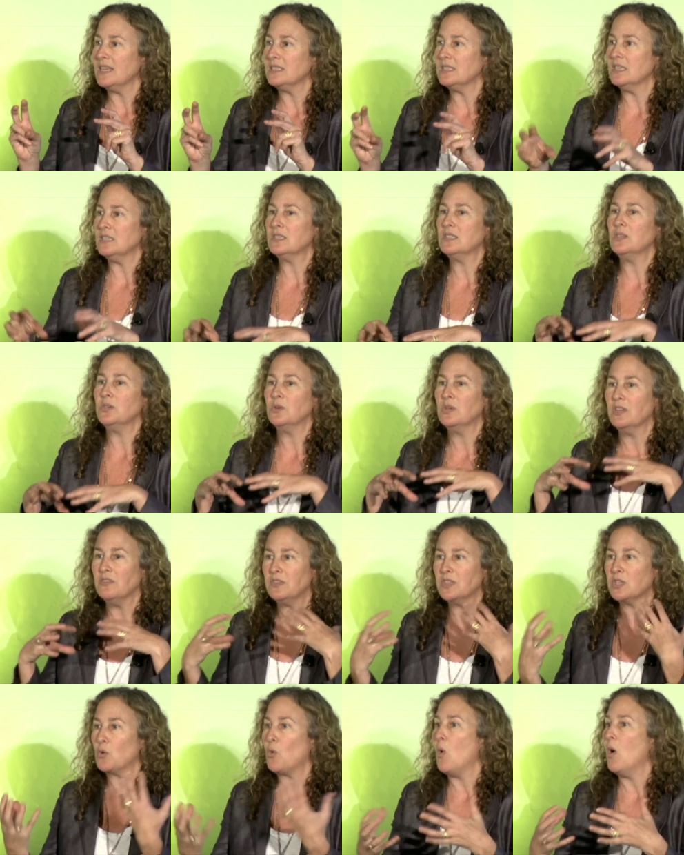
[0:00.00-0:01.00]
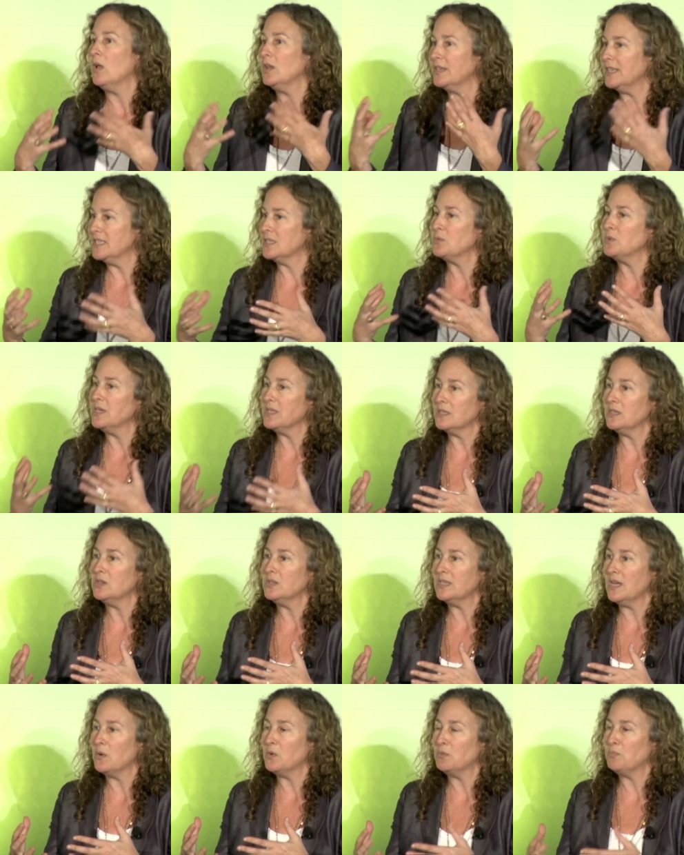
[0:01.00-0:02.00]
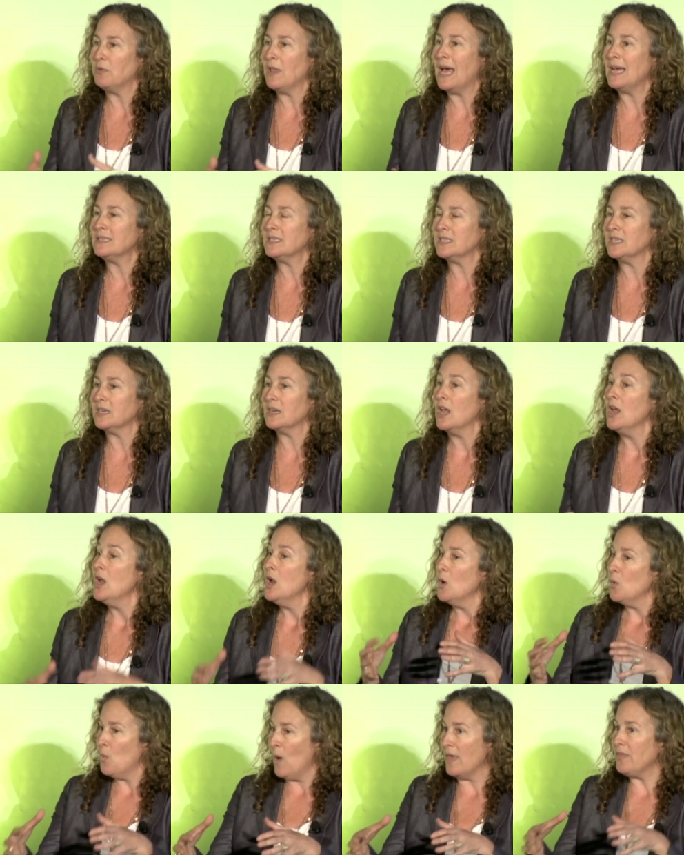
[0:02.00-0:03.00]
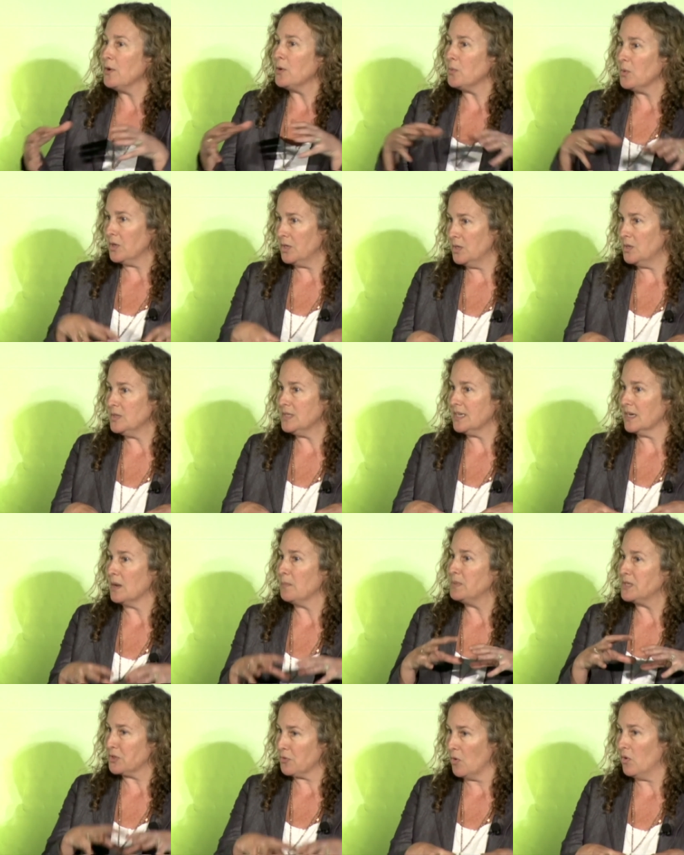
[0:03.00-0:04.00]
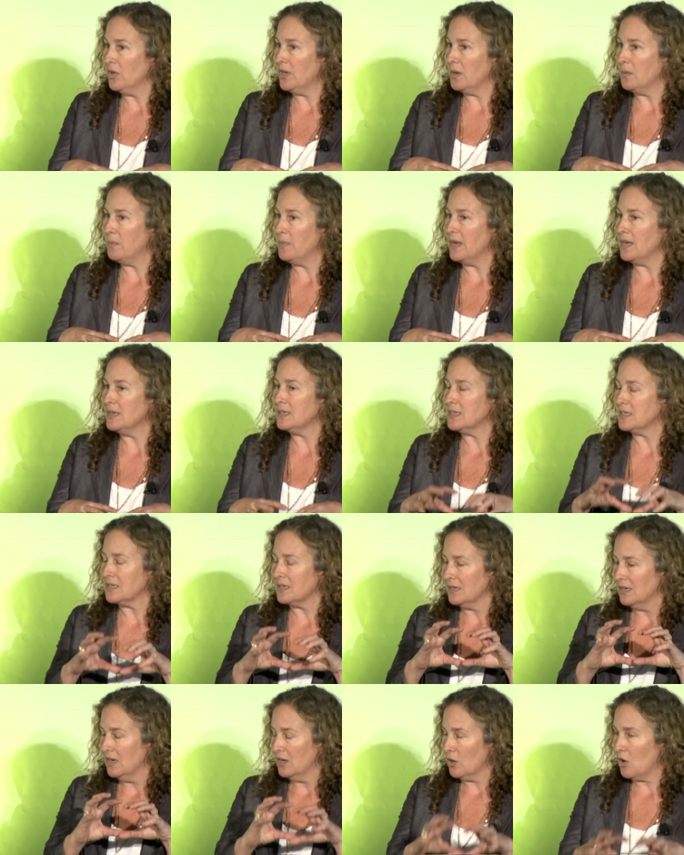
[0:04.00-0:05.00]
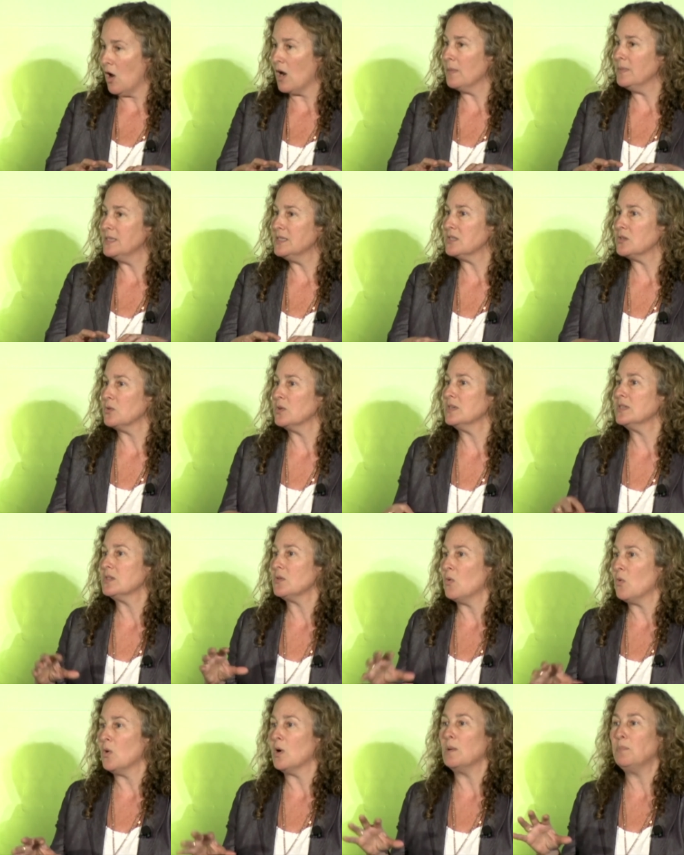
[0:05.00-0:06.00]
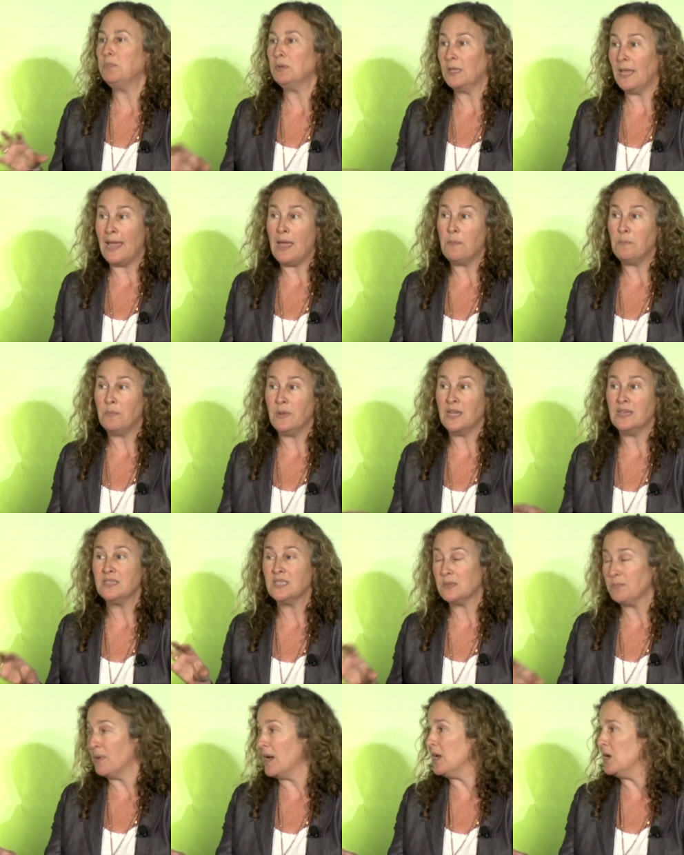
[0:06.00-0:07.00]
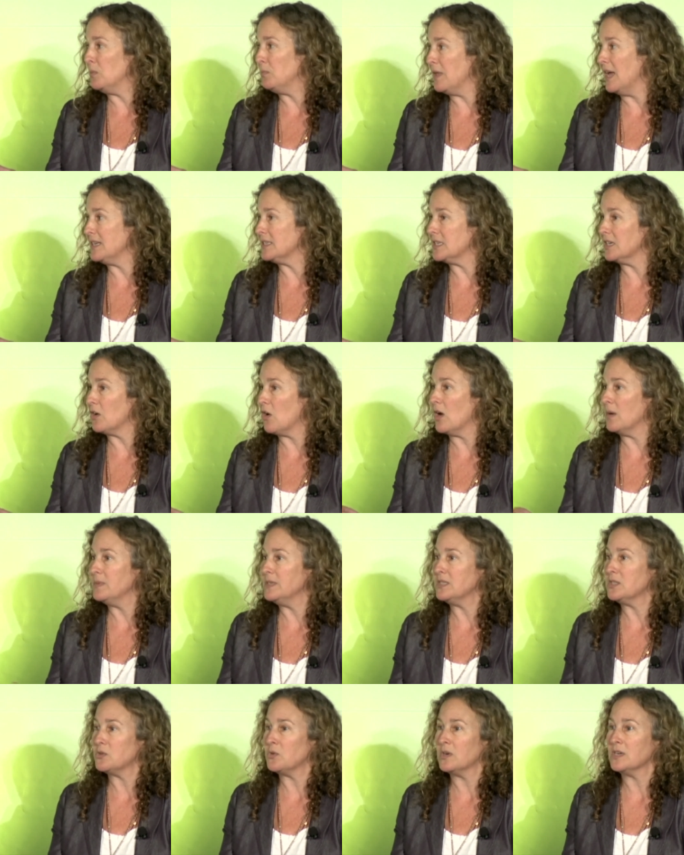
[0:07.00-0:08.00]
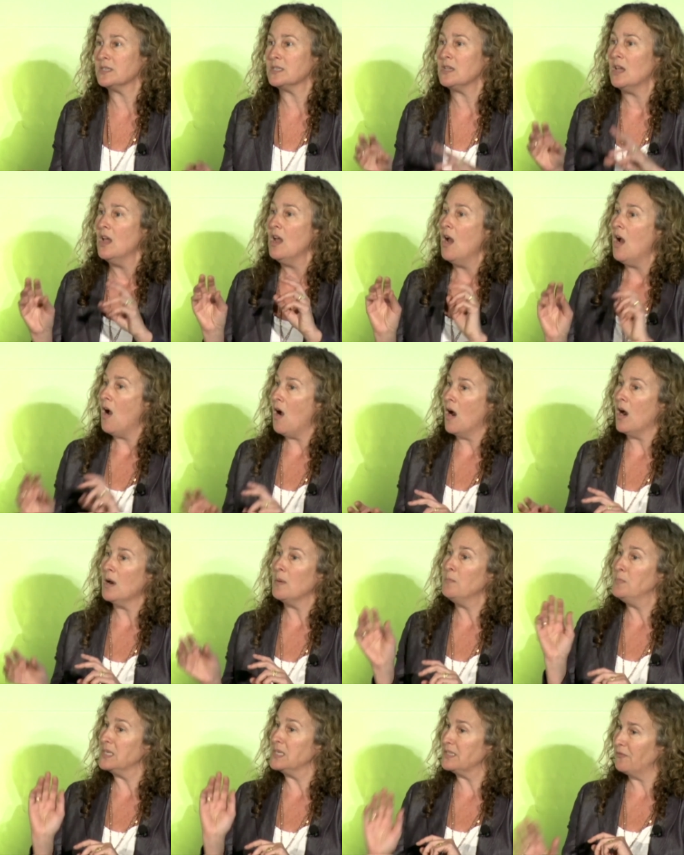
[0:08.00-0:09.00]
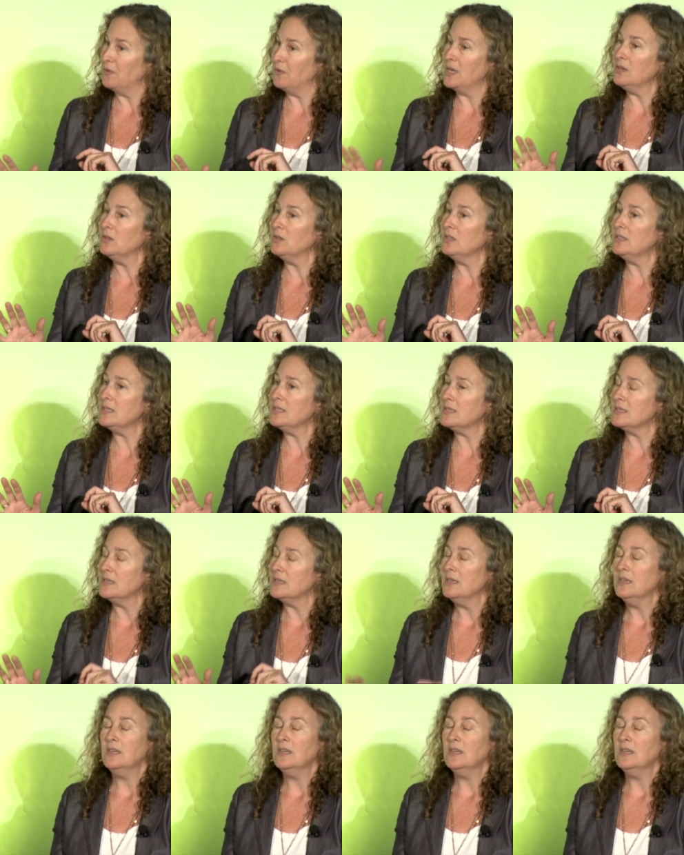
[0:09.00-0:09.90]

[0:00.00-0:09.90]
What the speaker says: it, to give it the qualities we associate with plastic, whether we're using a petroleum-based carbon source or a plant-based bioplastic carbon source, are bisphenols